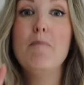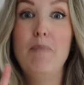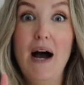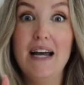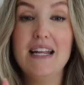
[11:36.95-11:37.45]

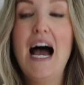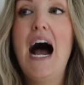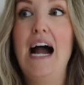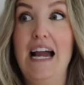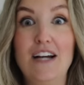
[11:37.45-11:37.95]
But
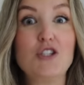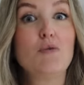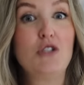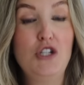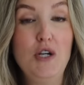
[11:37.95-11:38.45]
I actually
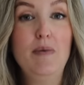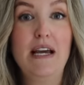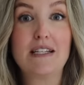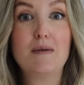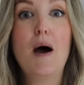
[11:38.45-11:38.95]
was
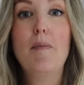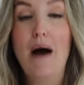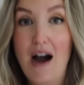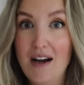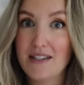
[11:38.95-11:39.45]
GBS
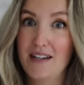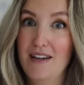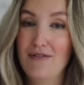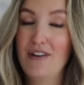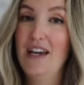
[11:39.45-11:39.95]

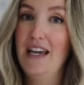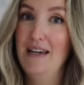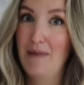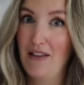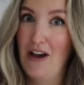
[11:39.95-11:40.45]
positive
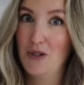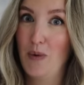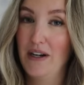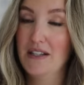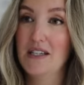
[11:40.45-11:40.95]
in my last
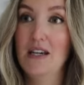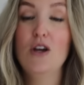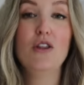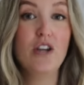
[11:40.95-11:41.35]
pregnancy.